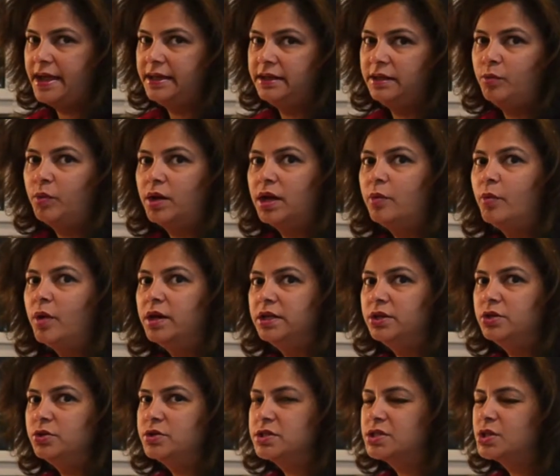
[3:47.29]
and what I want to do
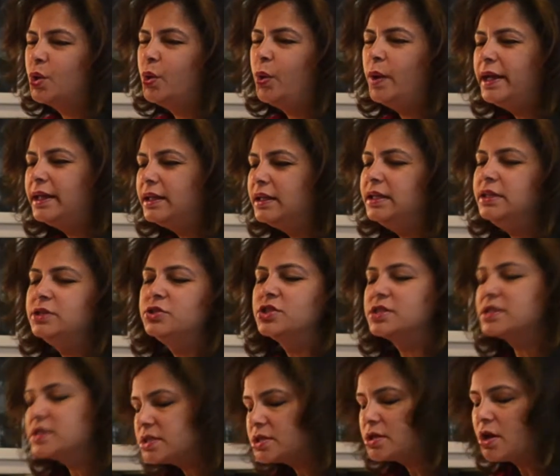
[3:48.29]
is quickly
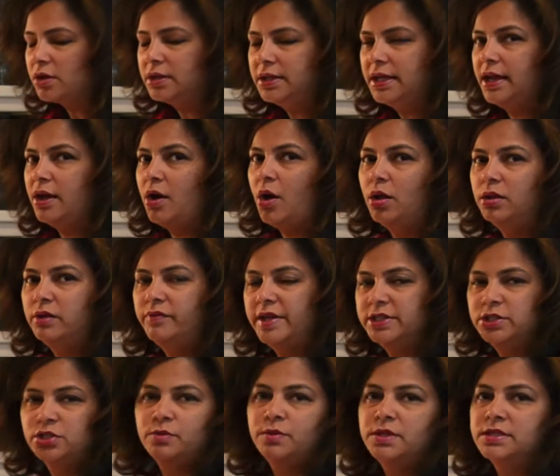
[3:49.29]
just saute all the
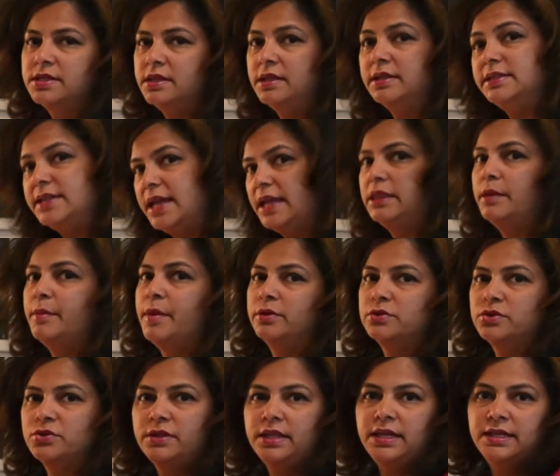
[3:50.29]
vegetables and then take them out
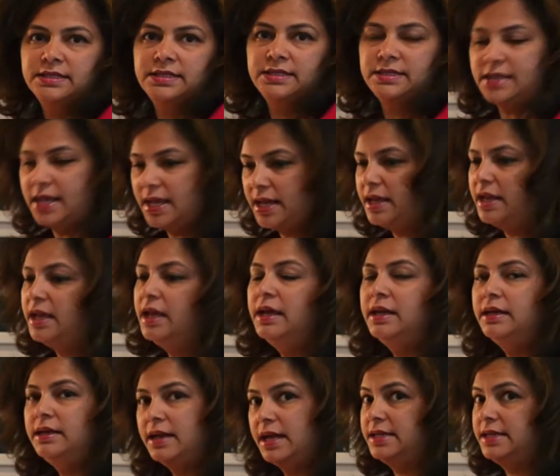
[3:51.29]
so they stay
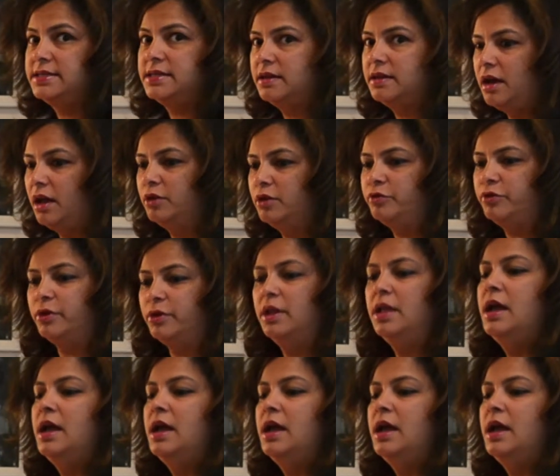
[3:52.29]
nice and colorful.